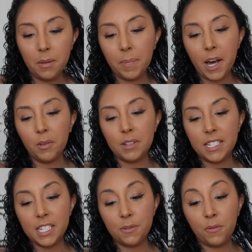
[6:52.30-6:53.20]
the bottle, it
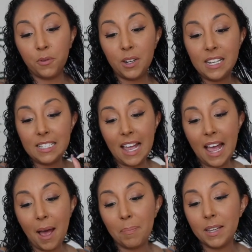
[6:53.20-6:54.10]
says frizz
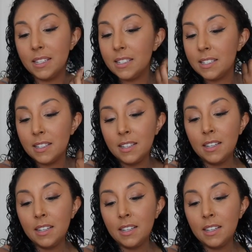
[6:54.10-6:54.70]
happens.